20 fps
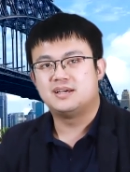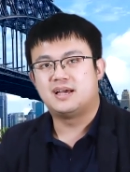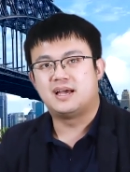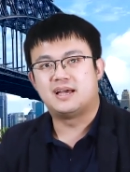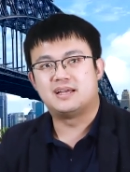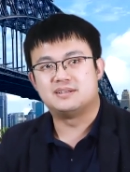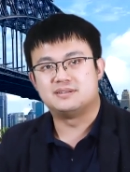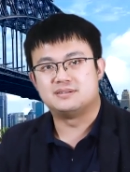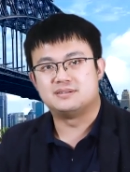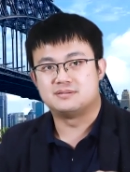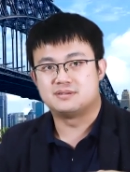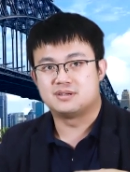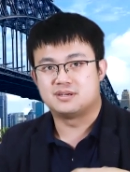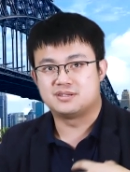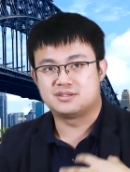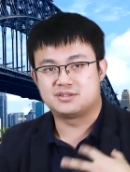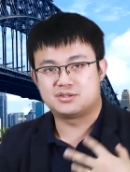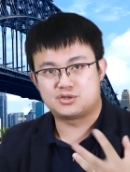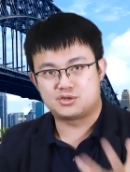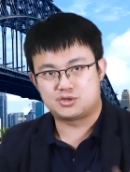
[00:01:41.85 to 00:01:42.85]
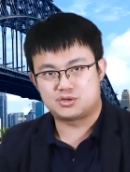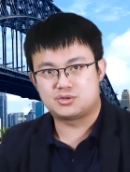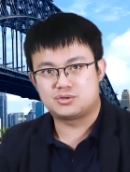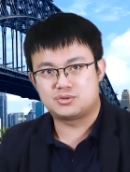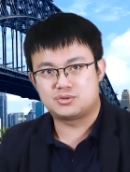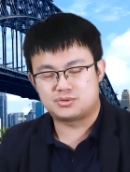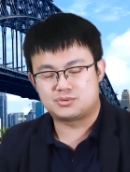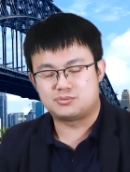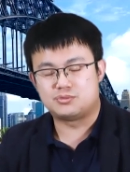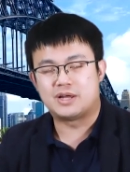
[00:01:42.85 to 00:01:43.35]
and
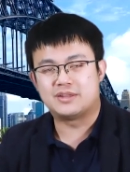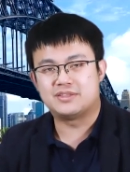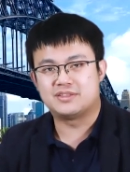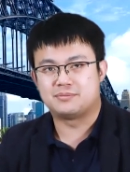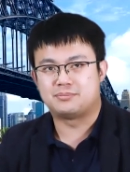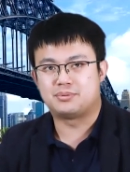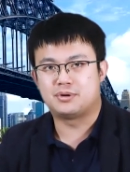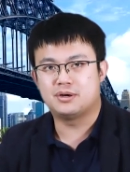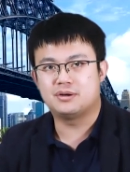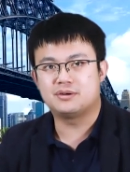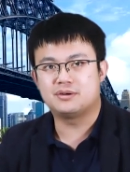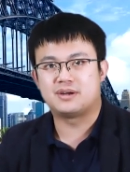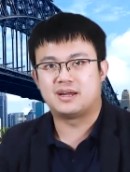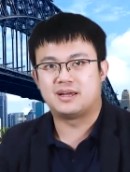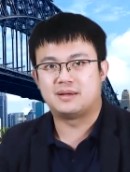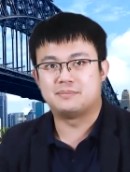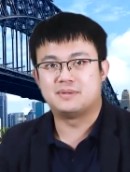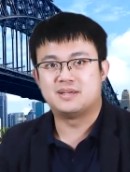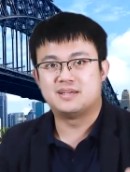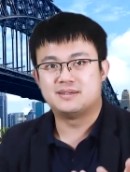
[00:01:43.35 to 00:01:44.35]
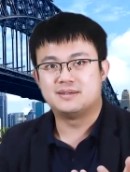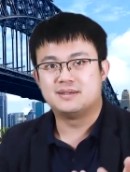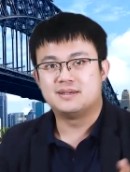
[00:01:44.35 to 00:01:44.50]
run the program,